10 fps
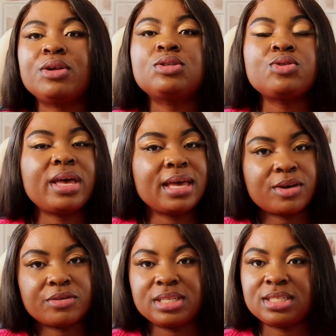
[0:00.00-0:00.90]
and also
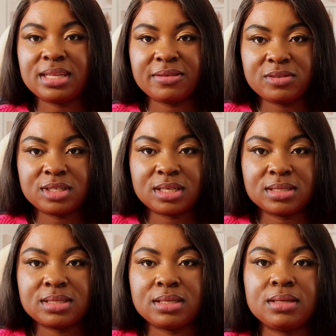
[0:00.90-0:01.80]
encouraging
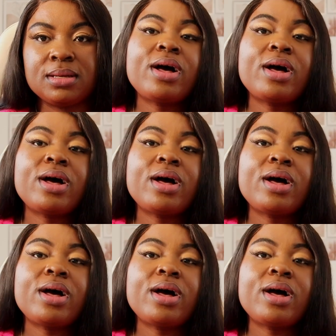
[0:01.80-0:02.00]
efficiency.